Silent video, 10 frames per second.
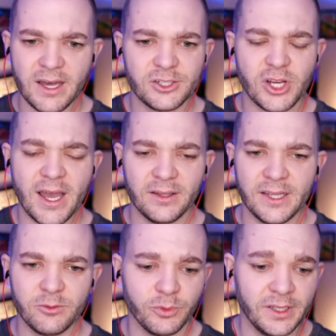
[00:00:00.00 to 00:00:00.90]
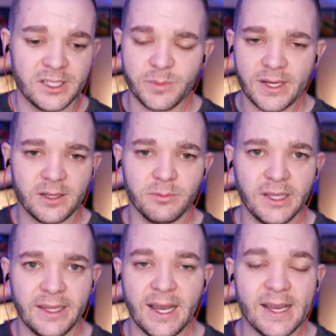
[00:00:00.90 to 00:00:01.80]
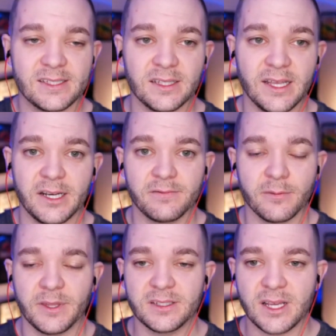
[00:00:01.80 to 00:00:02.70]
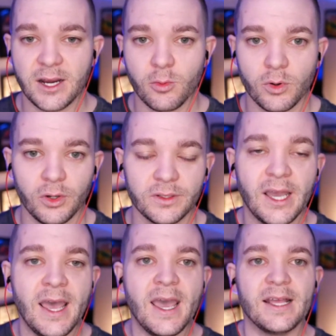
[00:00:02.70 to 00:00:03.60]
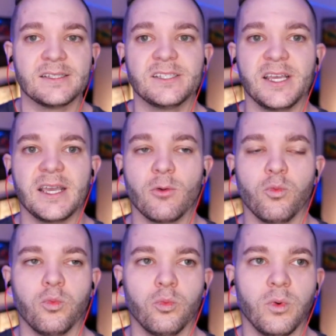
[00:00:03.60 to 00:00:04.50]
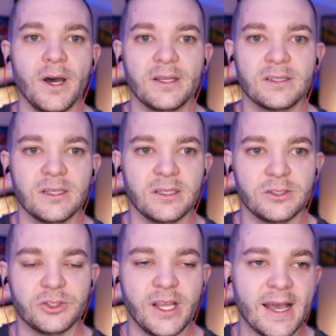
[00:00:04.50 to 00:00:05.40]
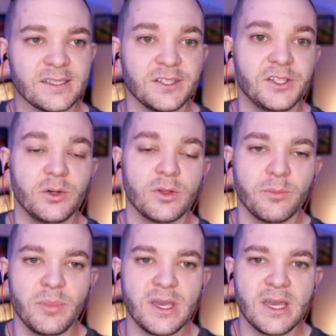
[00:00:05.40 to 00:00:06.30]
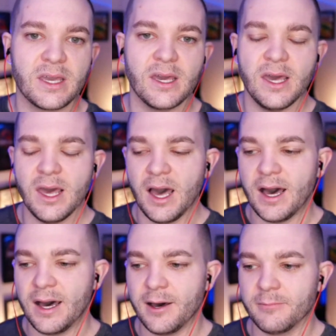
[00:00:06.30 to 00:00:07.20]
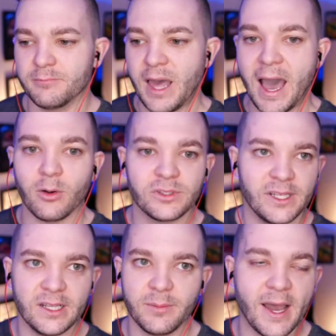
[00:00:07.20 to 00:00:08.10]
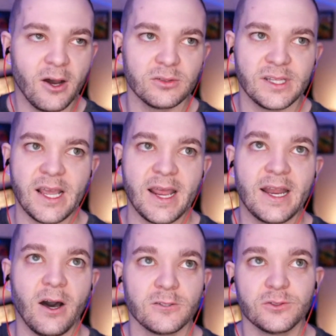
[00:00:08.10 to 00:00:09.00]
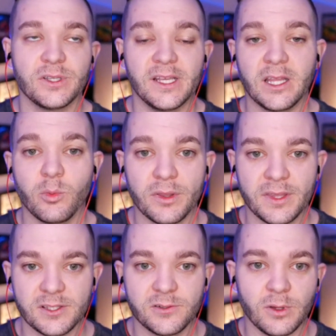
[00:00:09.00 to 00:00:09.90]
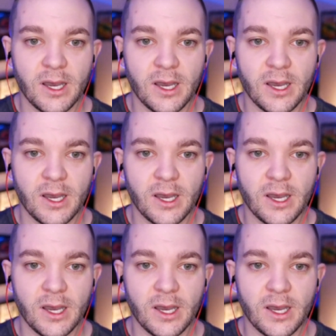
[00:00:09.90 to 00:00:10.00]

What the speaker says: child that really has been completely isolated from the entire world, and seeing what she has to deal with being out and about, and also dealing with this